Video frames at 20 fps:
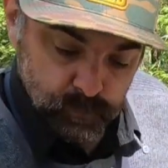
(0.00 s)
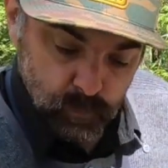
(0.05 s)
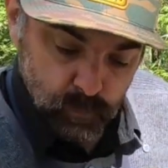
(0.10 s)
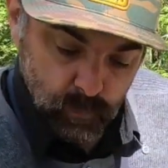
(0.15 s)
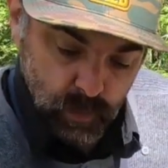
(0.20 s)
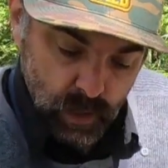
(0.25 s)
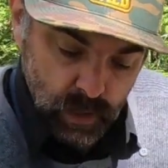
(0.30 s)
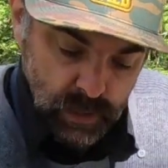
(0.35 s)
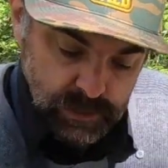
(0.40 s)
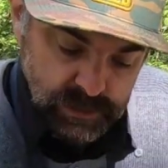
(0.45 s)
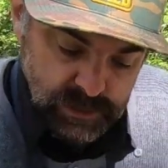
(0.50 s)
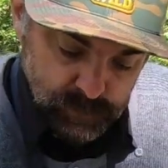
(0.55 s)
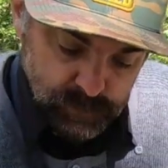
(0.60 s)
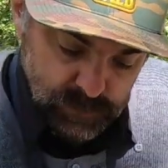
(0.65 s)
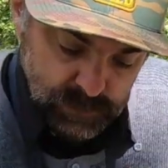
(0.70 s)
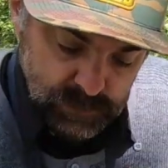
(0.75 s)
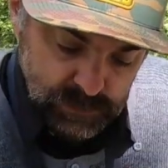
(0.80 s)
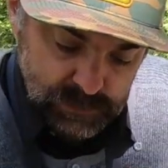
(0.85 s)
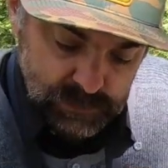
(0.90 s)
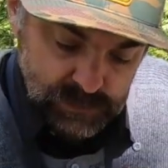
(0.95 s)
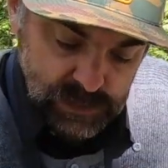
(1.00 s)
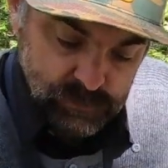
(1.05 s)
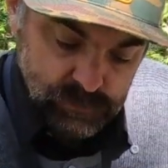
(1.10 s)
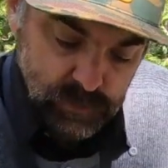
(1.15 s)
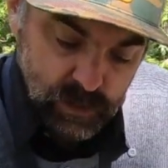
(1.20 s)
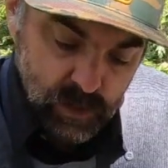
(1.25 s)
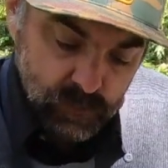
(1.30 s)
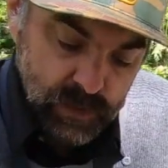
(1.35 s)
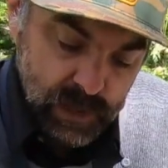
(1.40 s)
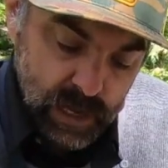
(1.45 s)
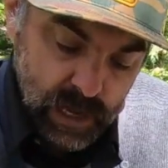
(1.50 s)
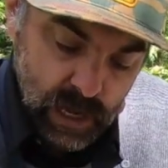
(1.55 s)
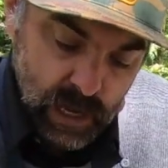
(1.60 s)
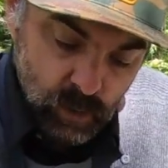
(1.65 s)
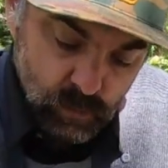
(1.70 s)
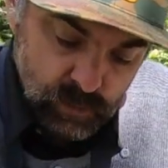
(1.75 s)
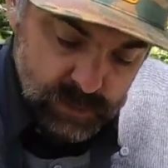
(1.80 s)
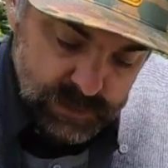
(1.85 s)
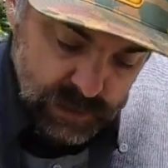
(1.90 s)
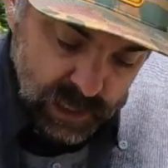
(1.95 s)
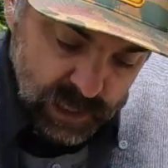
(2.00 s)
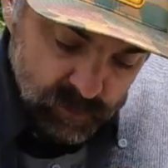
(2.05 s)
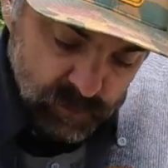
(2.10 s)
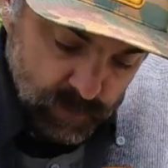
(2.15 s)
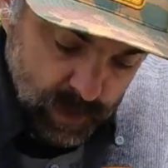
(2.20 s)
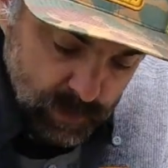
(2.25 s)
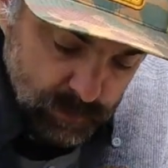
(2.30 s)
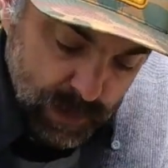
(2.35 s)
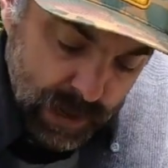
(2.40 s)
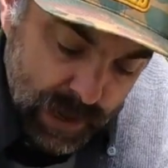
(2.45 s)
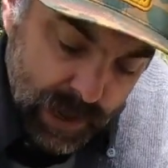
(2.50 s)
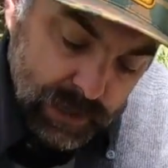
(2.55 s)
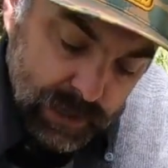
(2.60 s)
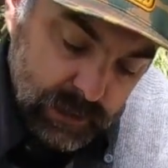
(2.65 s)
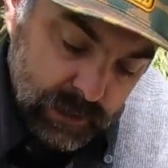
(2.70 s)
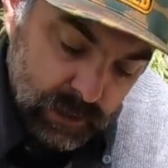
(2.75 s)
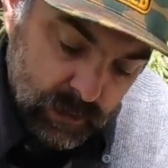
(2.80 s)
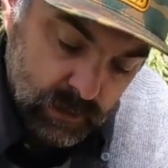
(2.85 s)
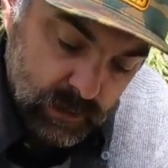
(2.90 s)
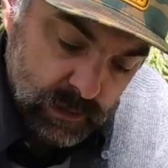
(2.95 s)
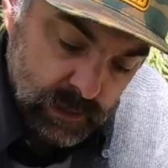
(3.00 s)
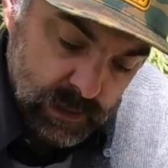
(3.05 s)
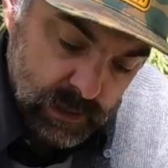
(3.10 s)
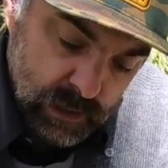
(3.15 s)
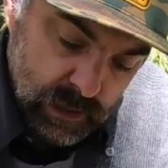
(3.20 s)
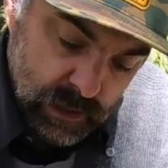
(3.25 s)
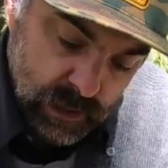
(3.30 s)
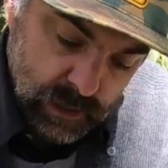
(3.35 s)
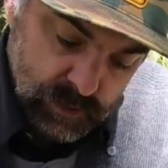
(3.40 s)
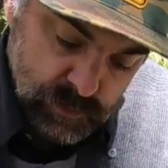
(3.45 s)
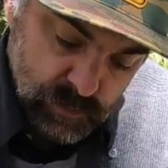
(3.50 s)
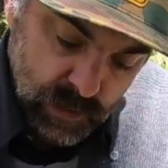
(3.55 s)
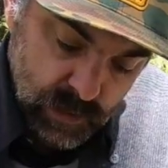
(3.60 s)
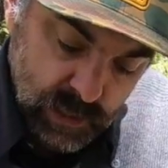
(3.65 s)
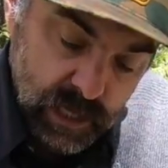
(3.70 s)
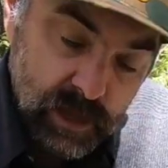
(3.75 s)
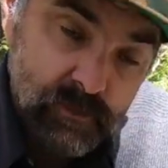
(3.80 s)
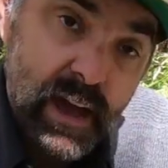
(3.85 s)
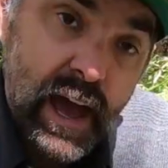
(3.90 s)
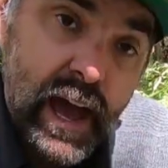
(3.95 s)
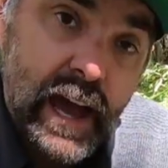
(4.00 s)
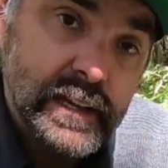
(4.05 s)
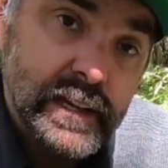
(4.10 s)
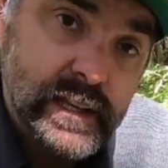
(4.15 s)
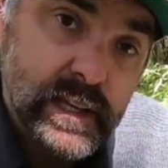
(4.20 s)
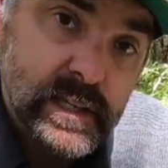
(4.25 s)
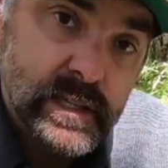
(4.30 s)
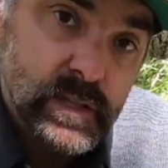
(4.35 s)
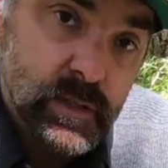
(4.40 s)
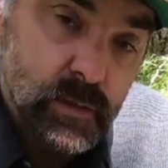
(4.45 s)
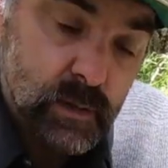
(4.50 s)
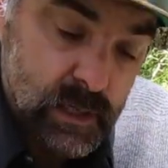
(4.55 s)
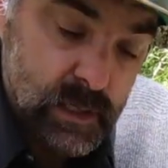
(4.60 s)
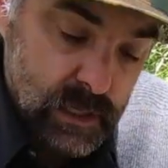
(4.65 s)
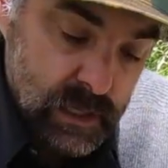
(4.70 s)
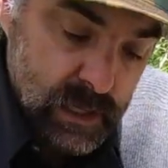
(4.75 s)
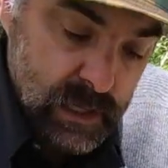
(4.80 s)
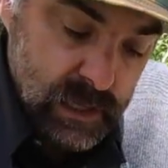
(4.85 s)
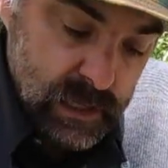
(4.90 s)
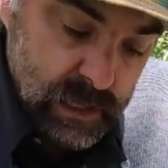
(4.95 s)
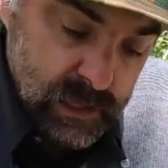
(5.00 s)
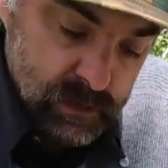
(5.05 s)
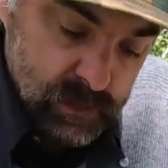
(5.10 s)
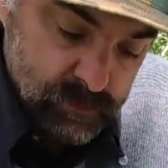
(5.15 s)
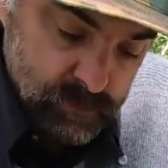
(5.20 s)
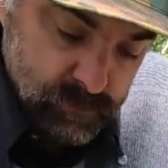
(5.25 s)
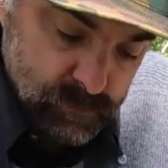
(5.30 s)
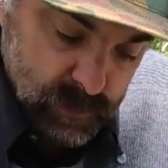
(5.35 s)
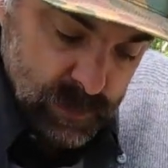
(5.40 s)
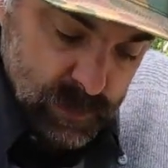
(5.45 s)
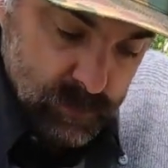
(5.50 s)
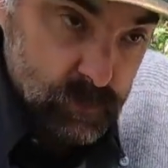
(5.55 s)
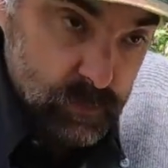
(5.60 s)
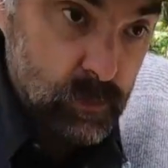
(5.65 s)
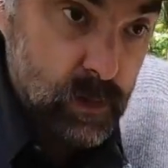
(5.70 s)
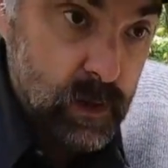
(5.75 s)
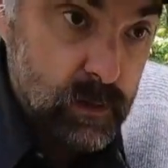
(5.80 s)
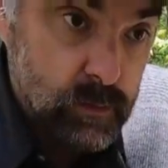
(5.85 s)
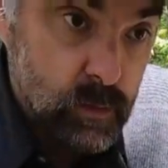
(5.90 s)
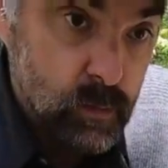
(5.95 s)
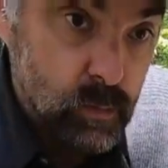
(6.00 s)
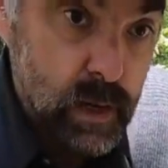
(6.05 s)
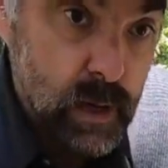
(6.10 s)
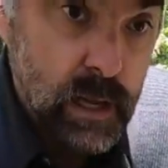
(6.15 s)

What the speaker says: I typically leave it on the outside of my pack here, so I can have access to it. If the rain